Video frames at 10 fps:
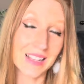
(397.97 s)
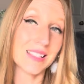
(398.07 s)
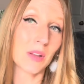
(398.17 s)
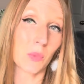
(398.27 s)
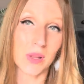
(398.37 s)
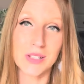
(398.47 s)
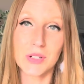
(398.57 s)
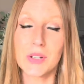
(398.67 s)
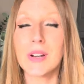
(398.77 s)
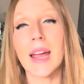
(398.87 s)
So
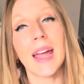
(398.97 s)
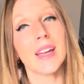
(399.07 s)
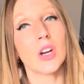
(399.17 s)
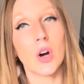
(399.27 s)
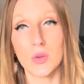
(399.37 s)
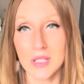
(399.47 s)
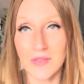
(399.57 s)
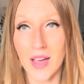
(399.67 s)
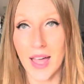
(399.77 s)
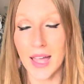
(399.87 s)
winter and cozy
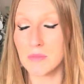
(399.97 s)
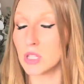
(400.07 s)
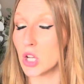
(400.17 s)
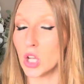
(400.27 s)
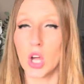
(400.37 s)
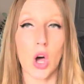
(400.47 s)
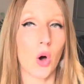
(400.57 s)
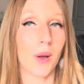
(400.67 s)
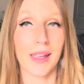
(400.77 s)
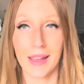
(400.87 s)
vibes
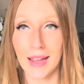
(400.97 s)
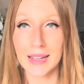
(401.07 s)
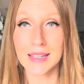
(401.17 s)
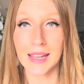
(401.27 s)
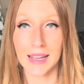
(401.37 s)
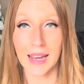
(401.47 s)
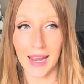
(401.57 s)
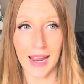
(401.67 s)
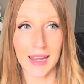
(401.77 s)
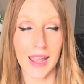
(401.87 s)
go hand in
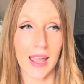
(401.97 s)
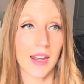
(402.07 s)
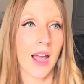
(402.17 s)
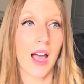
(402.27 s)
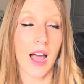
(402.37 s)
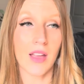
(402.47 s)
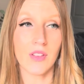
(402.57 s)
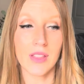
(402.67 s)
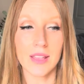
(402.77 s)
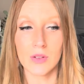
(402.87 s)
hand, and I
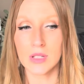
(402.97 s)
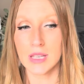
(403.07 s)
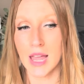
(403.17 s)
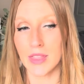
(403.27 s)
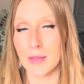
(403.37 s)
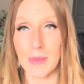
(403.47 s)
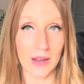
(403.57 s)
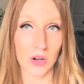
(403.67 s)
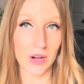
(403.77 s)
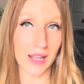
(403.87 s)
feel like there's nothing
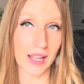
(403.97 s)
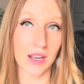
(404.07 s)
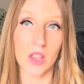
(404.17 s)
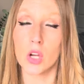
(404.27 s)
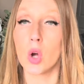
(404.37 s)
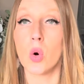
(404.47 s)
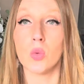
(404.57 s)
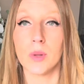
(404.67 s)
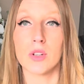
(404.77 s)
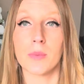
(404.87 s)
better in the cold
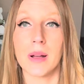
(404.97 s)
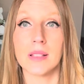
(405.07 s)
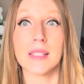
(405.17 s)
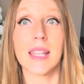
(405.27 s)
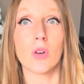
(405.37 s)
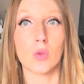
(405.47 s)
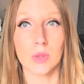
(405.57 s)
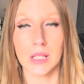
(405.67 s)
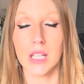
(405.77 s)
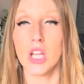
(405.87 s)
winter months than a
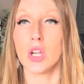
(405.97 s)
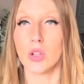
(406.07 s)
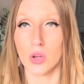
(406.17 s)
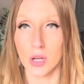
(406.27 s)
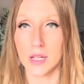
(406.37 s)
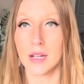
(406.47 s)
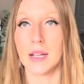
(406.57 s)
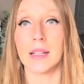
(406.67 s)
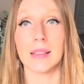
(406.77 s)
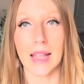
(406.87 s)
really good
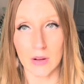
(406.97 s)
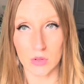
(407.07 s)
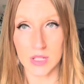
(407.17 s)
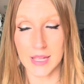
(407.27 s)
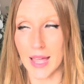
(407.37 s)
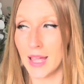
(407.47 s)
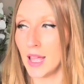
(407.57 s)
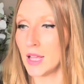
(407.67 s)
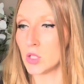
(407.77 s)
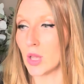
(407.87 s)
lounge set.
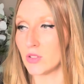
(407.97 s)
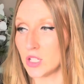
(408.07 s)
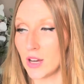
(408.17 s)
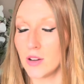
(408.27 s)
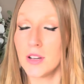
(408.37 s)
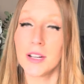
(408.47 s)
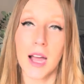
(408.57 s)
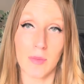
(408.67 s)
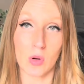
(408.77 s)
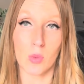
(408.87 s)
So I've shared a
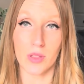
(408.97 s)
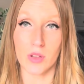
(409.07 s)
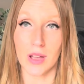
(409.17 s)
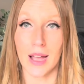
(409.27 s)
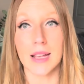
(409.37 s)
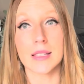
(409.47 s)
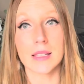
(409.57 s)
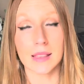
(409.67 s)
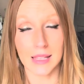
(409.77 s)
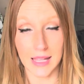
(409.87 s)
couple with you guys
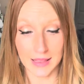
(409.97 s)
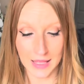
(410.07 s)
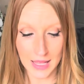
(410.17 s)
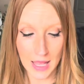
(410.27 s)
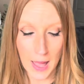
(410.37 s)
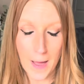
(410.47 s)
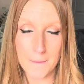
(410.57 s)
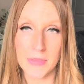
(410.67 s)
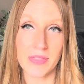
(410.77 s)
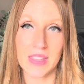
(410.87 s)
lately,
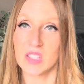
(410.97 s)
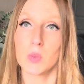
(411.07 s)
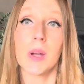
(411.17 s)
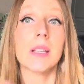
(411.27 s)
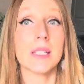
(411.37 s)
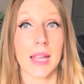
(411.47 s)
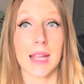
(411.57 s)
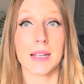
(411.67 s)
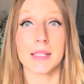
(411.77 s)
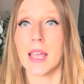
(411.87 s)
but this one
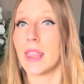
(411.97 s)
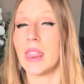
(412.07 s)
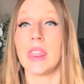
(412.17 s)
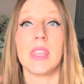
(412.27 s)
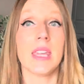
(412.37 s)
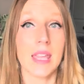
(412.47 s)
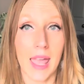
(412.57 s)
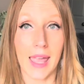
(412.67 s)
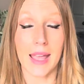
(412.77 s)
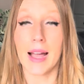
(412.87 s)
takes the
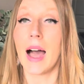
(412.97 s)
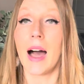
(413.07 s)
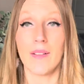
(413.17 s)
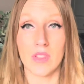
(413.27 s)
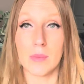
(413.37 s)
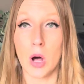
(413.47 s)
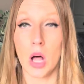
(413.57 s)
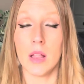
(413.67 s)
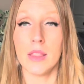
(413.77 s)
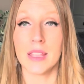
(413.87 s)
cake of them
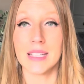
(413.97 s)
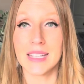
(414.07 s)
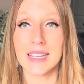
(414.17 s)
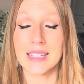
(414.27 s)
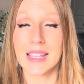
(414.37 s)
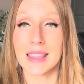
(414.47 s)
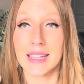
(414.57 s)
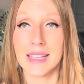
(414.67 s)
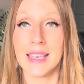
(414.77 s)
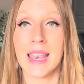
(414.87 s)
all. This is
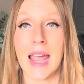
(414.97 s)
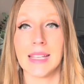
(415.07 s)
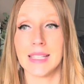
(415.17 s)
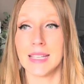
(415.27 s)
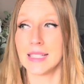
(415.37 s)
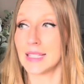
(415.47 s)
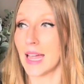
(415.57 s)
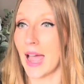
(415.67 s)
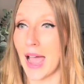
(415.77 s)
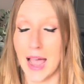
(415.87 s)
the nicest
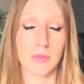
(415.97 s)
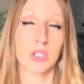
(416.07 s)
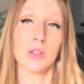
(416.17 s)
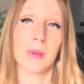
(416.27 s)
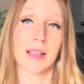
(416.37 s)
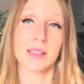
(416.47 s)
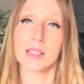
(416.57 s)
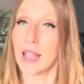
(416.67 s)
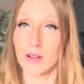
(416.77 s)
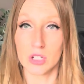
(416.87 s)
absolute best
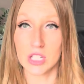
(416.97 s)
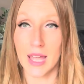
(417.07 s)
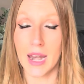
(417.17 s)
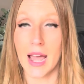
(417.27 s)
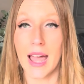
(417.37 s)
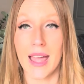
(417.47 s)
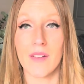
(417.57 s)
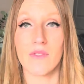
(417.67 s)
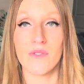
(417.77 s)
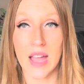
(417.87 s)
lounge set I
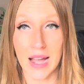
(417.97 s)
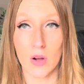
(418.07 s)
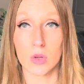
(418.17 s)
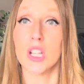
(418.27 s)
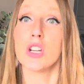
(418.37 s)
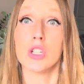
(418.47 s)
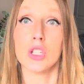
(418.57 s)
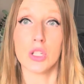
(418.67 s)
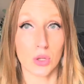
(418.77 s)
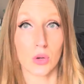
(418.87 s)
have found
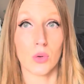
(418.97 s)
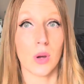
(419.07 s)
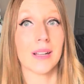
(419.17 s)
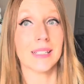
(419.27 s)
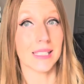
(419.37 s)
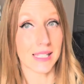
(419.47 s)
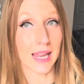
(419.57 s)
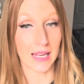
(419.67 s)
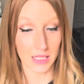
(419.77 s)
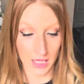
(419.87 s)
to
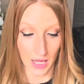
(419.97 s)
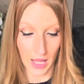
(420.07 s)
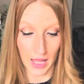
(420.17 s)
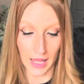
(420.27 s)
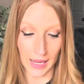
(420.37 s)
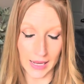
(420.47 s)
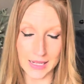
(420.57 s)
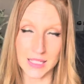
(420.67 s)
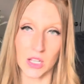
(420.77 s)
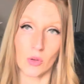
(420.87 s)
date. It
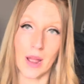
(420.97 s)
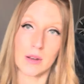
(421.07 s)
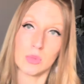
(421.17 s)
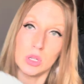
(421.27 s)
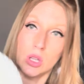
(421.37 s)
is incredible.